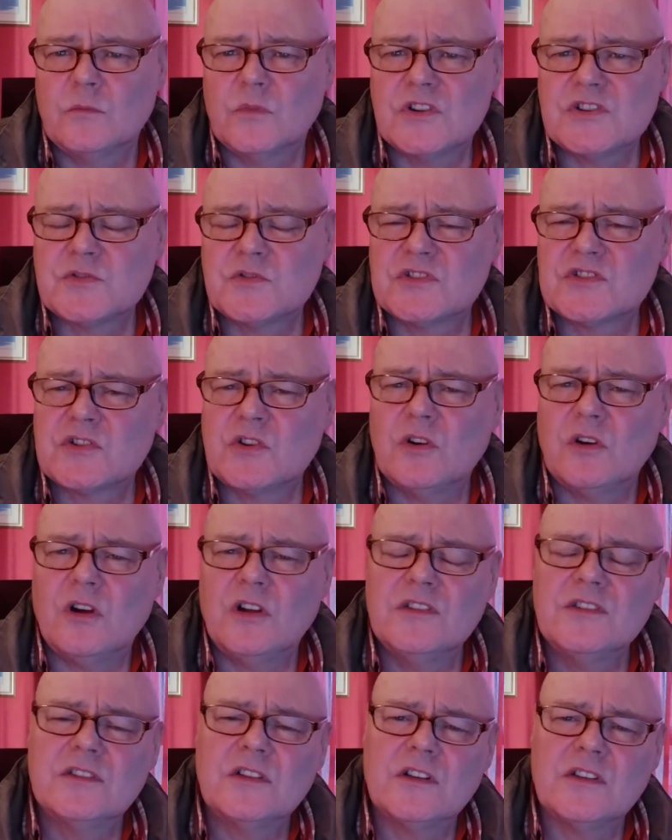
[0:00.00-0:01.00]
which was
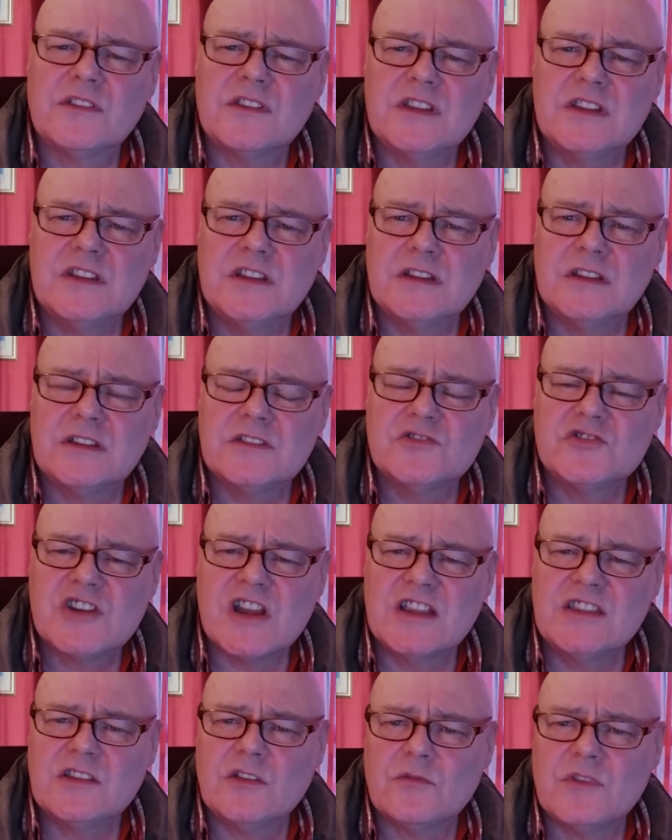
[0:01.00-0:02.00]
under the
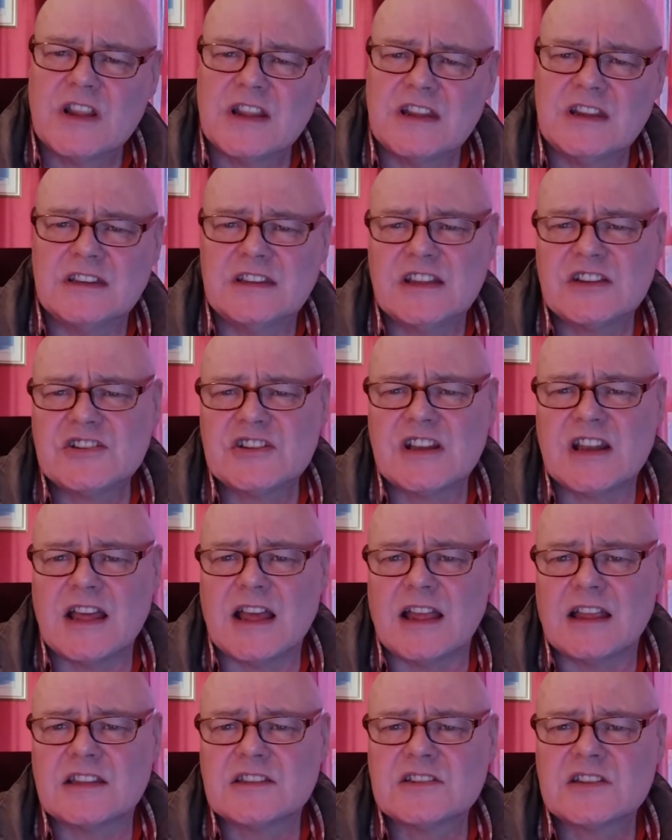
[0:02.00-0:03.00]
Gender Recognition
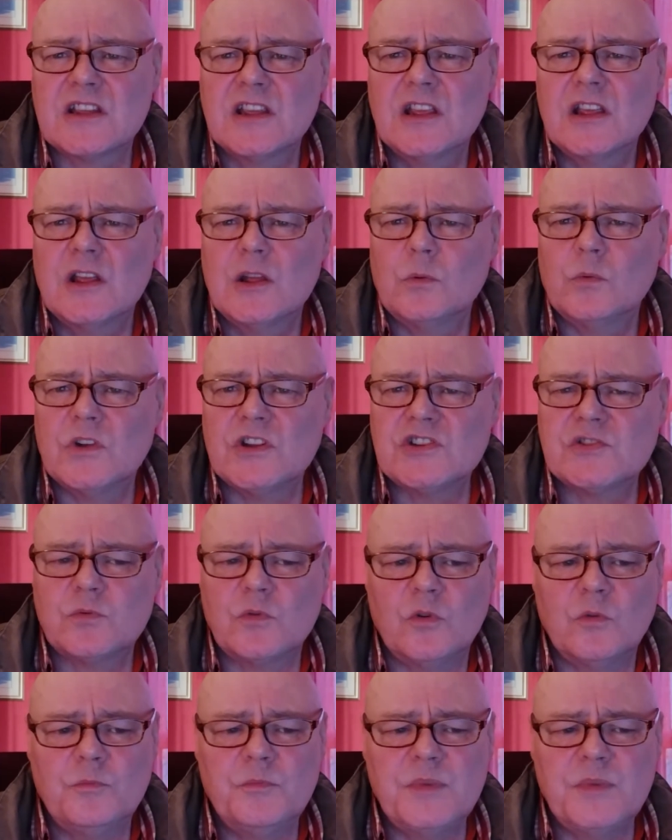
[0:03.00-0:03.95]
Act, which will